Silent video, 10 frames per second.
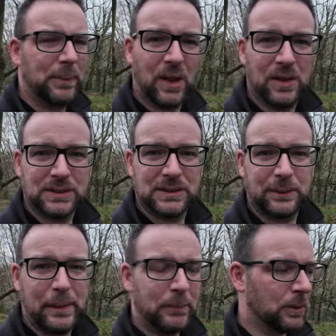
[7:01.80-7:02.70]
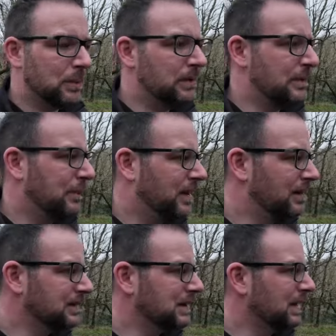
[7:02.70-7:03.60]
parts to it, more moving
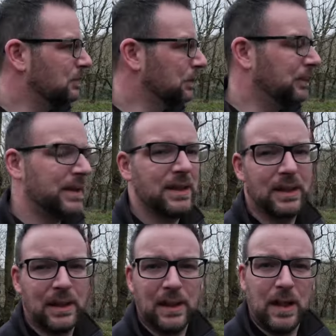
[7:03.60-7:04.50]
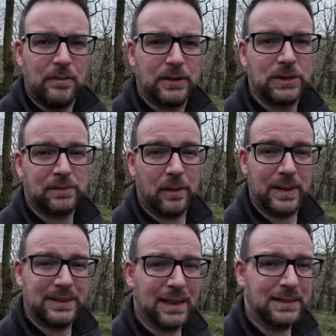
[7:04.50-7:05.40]
parts than there would be for just throwing a
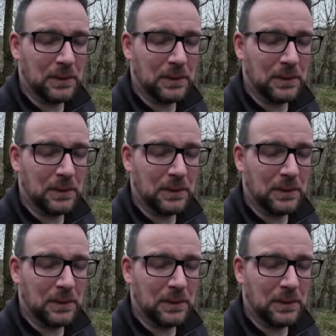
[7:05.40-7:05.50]
tent